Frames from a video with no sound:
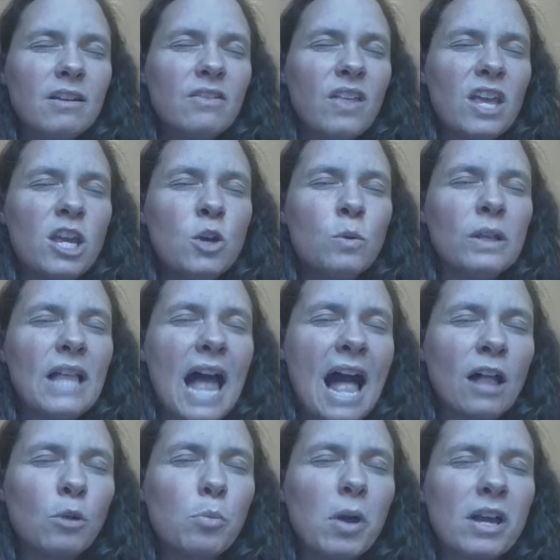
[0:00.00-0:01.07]
that you will
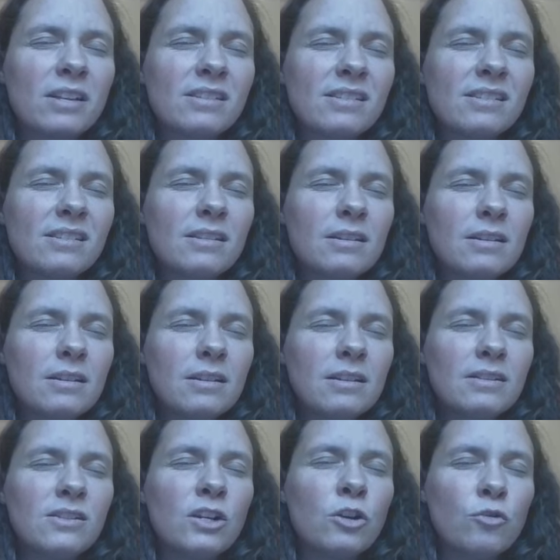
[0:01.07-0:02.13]
help us
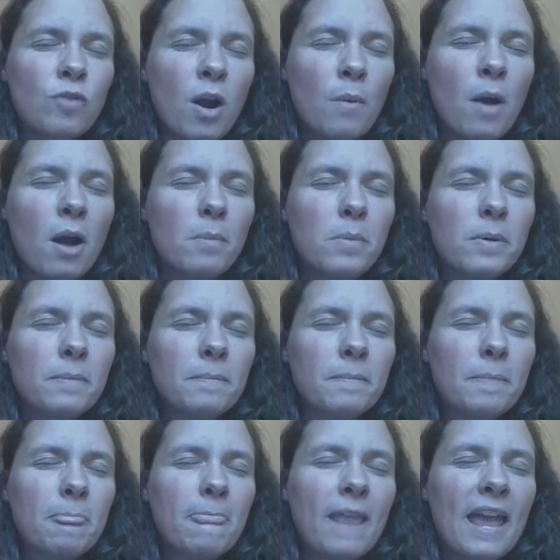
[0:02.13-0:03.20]
to grow up
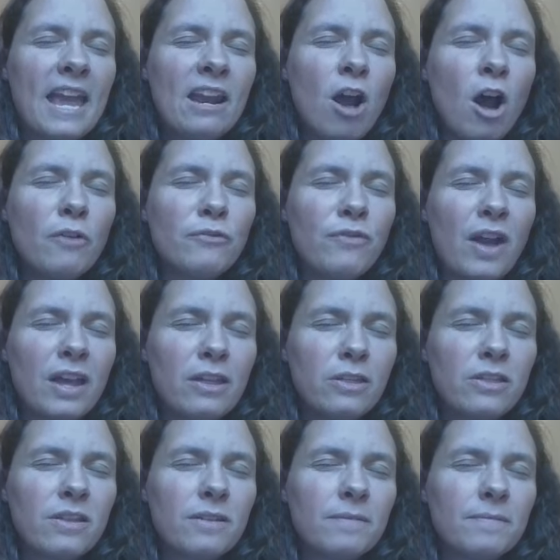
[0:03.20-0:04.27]
in our faith